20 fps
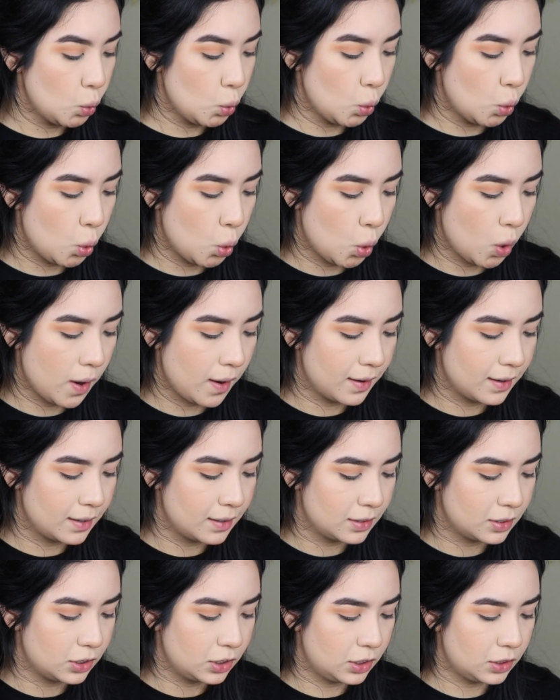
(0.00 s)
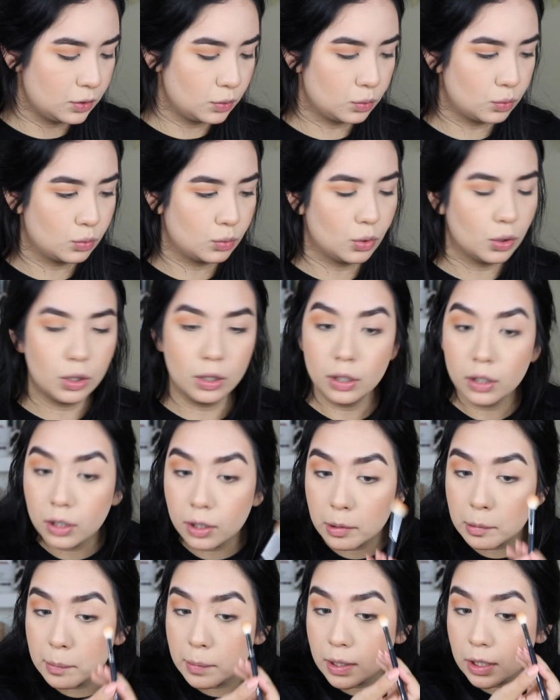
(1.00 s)
Ooh, she's
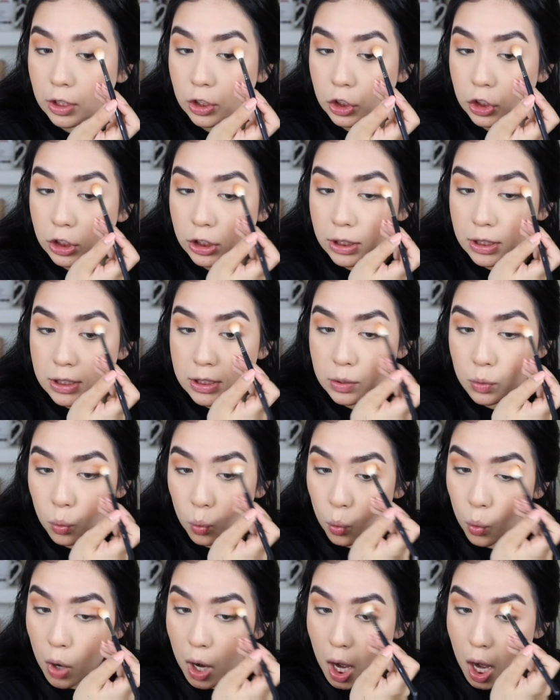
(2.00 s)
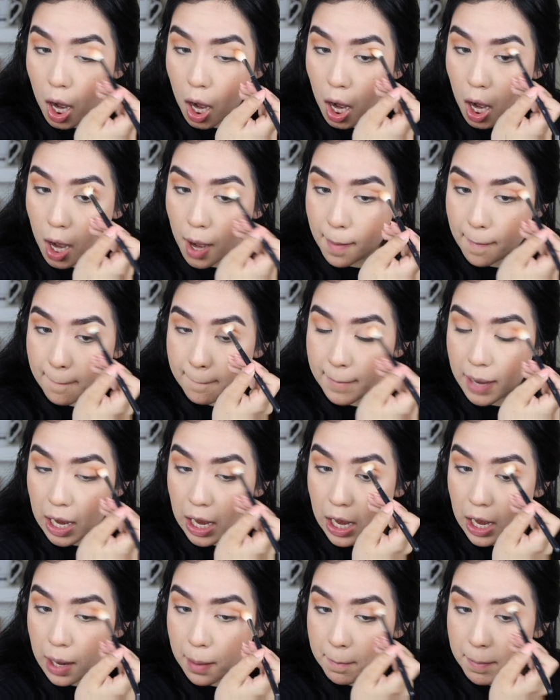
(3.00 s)
warm. She's warm
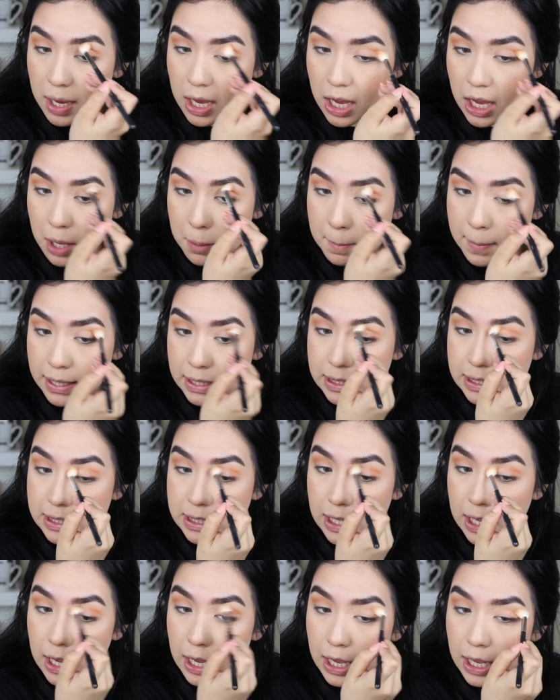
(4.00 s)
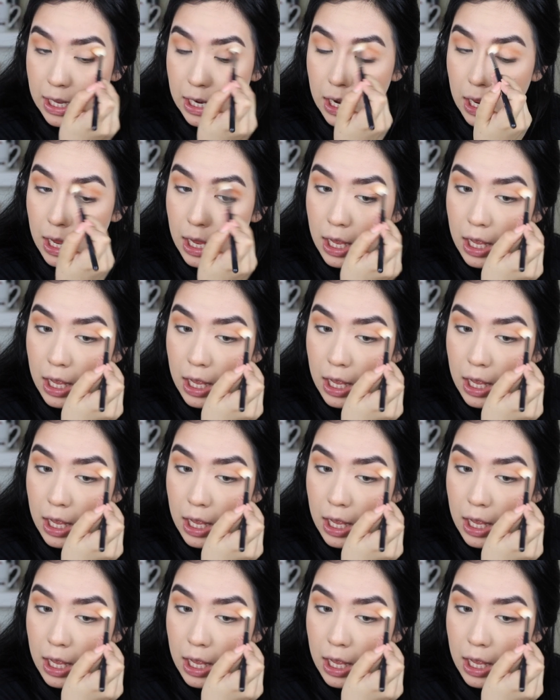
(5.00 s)
and pigmented.